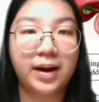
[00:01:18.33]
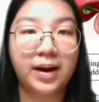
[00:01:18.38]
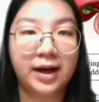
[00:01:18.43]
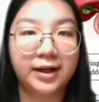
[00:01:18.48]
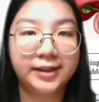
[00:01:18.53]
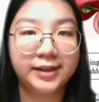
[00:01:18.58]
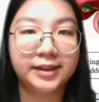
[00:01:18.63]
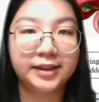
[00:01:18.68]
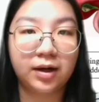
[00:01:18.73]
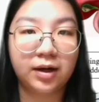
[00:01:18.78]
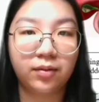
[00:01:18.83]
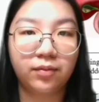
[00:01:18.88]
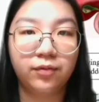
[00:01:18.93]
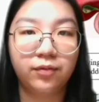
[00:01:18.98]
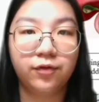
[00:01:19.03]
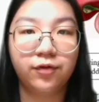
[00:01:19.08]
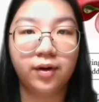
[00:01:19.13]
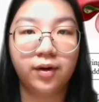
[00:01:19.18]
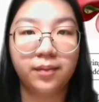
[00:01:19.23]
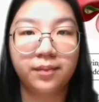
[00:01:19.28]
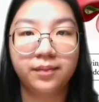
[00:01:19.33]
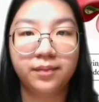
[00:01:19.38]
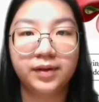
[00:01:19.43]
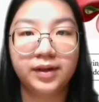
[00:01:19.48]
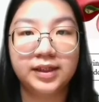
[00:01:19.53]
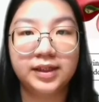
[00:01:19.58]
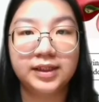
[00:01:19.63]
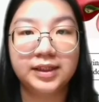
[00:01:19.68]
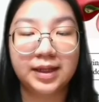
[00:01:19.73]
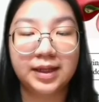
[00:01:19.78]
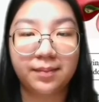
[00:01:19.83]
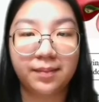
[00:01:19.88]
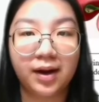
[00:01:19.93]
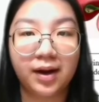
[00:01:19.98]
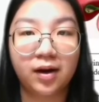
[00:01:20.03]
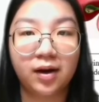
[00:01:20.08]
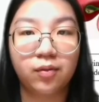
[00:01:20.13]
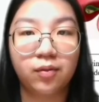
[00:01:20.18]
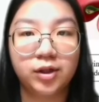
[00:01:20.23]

passed down from the stomach,